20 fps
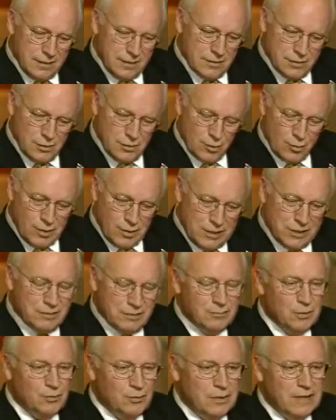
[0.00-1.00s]
there's no
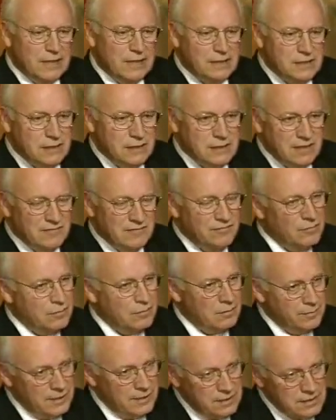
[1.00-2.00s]
question but what it's a tough
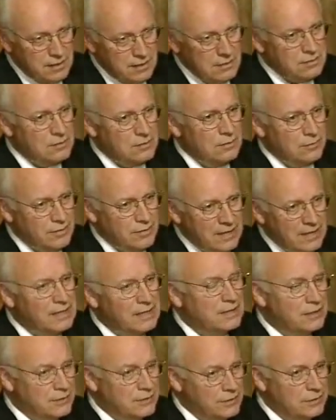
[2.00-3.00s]
war, but it's also the right
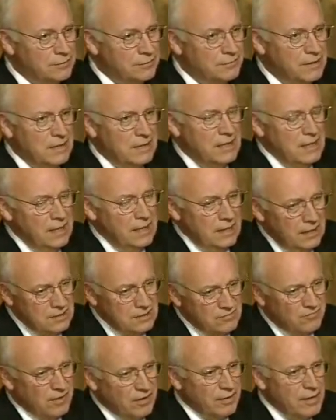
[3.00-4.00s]
thing to do. And
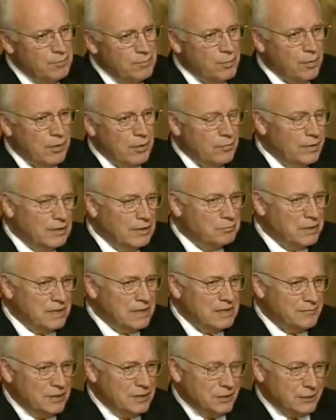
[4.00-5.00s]
it's very important we
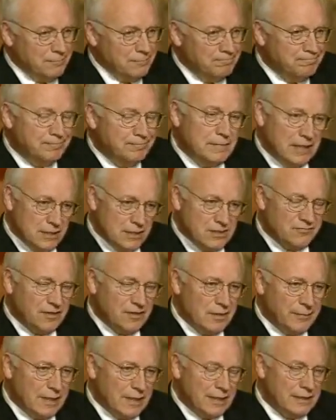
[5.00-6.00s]
complete the mission. I just
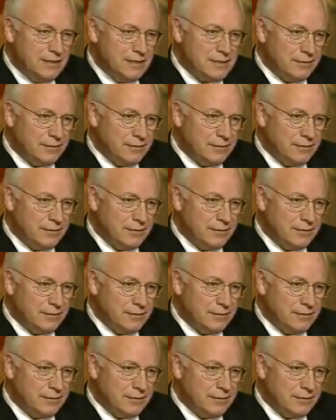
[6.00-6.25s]
fundamentally